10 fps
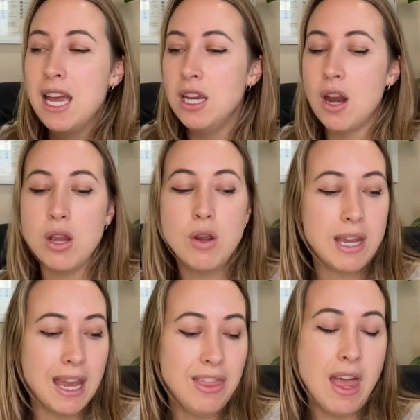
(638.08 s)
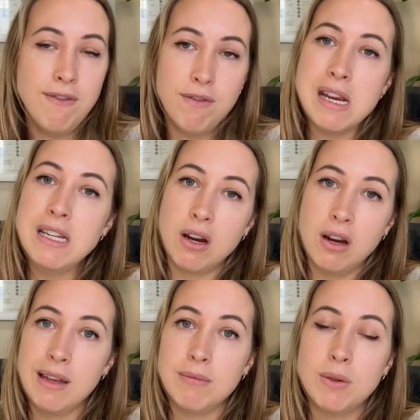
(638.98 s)
You get that free
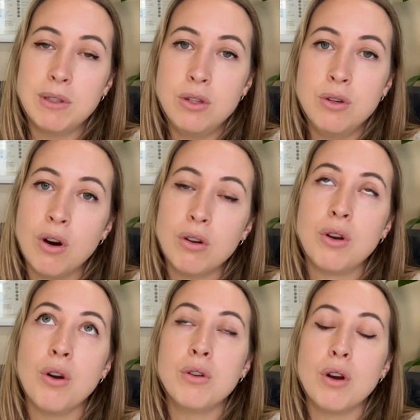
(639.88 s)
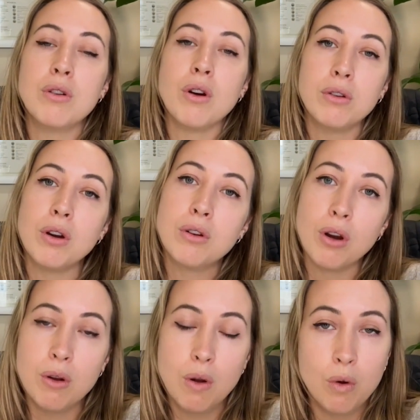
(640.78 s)
time. So it's not go, go, go, go,
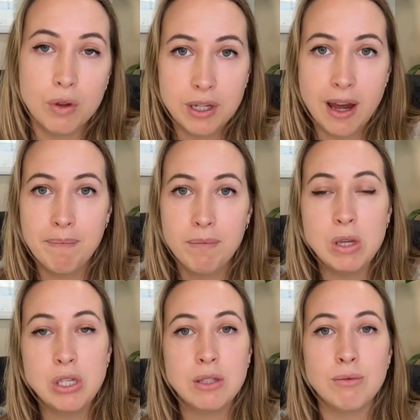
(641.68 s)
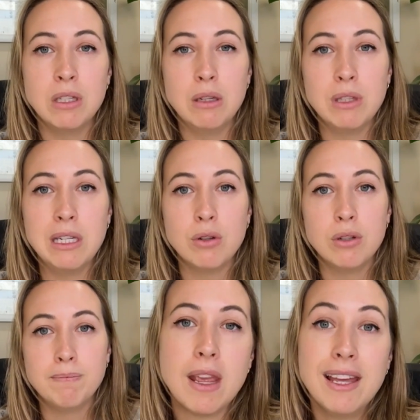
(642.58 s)
go all the time, which is really, really
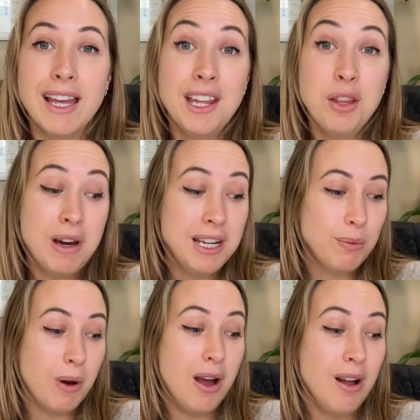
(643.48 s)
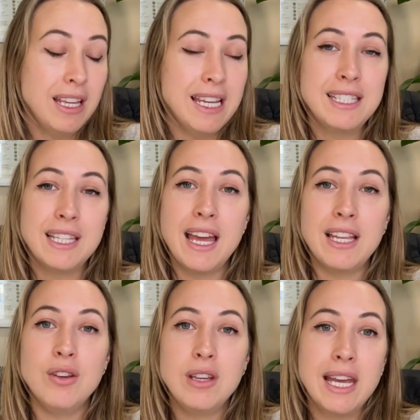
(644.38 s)
good. Another one as well is that
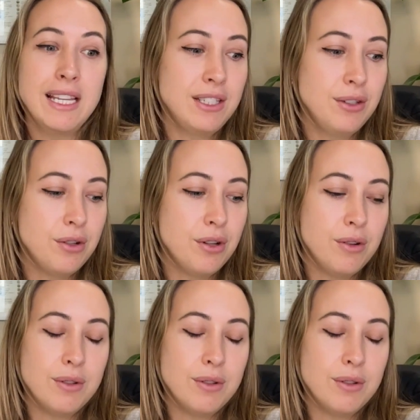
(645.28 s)
you get to